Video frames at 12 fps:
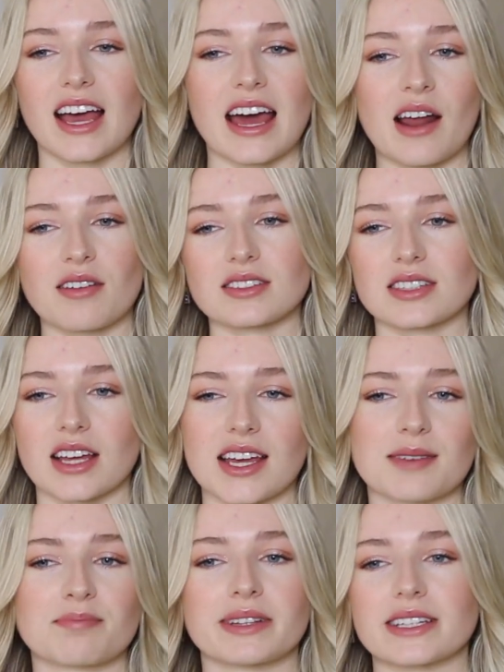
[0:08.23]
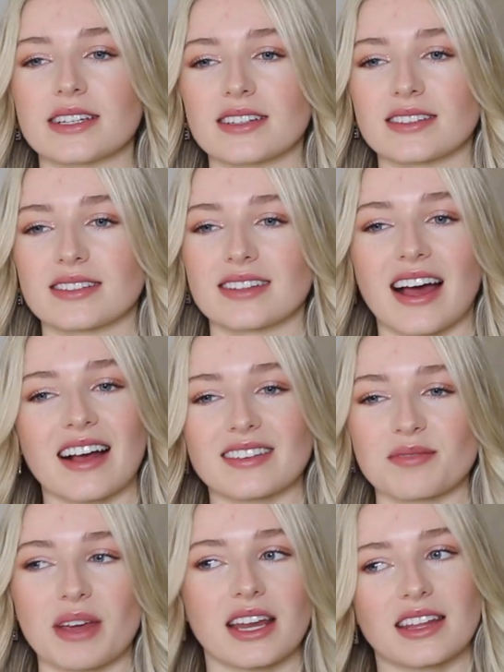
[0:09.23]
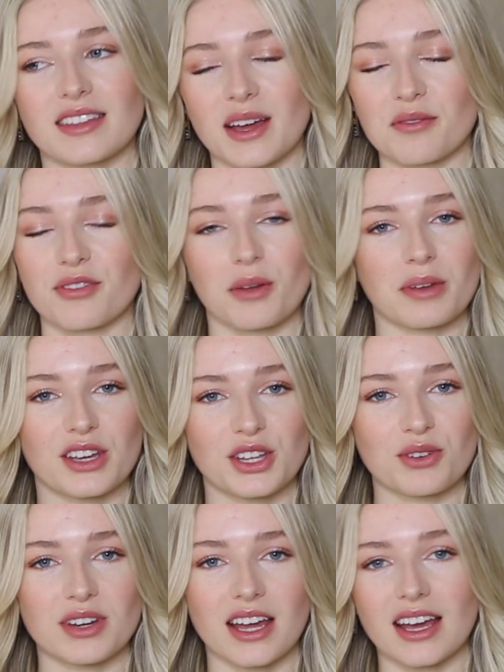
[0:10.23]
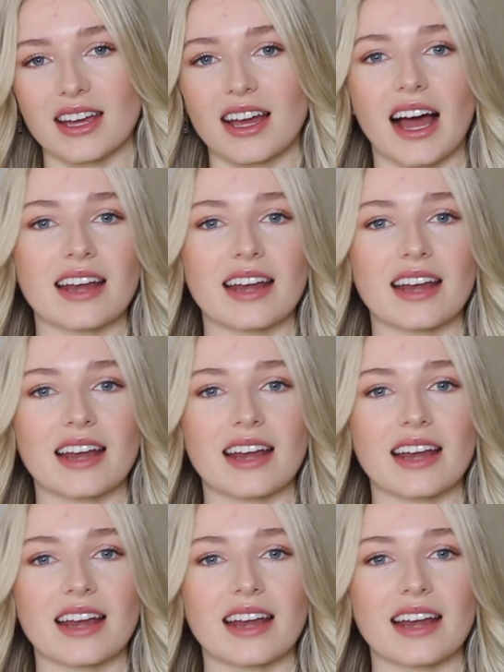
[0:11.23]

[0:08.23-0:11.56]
and I was like, please ask me anything. I'm filming a Q&A.